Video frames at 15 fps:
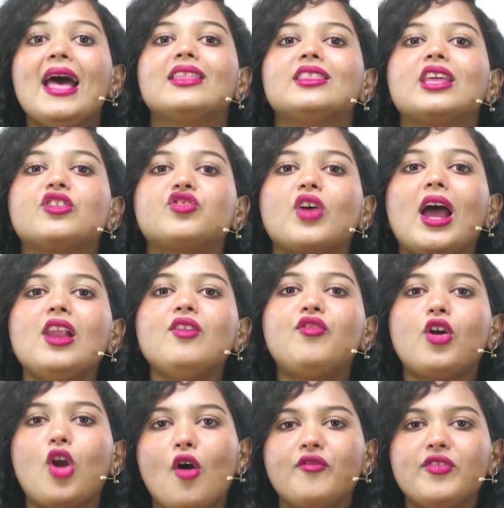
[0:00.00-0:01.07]
The trial
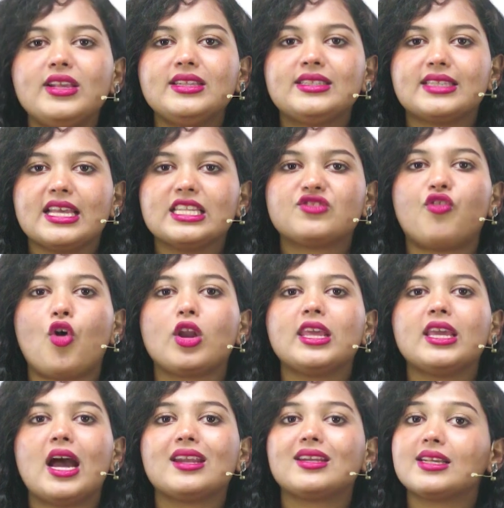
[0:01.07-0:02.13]
for offences
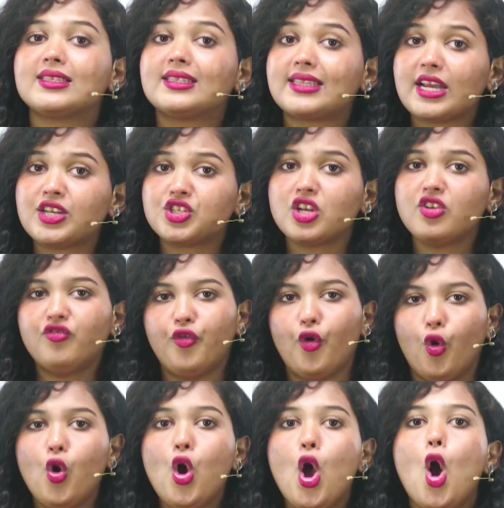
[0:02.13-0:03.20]
falling under Section
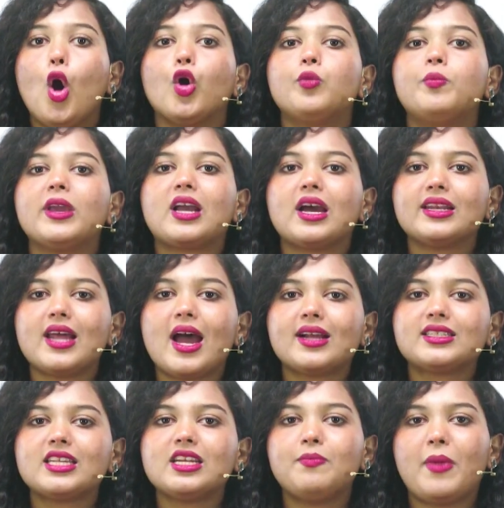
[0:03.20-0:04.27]
4 would be
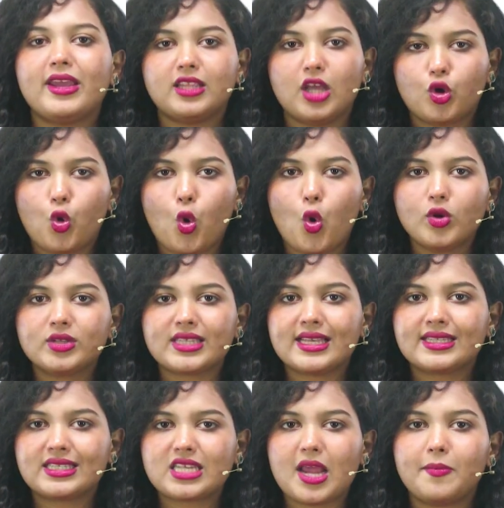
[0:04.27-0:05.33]
conducted by the courts
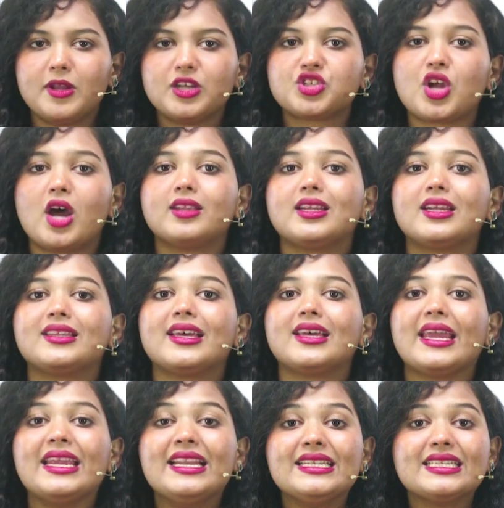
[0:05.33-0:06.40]
established under the
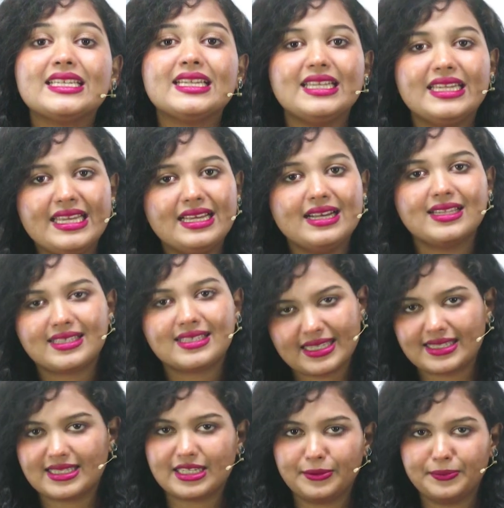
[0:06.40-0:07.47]
Indian legal
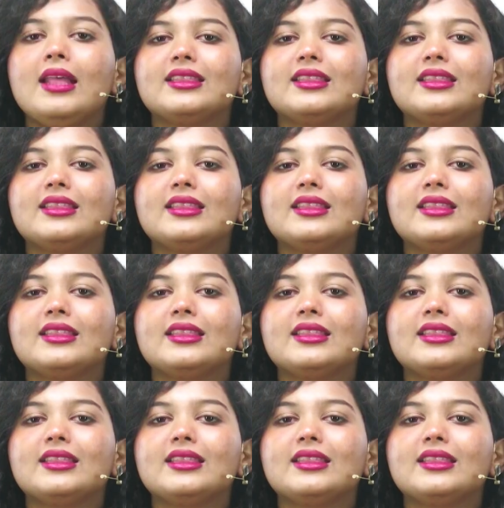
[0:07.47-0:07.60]
system.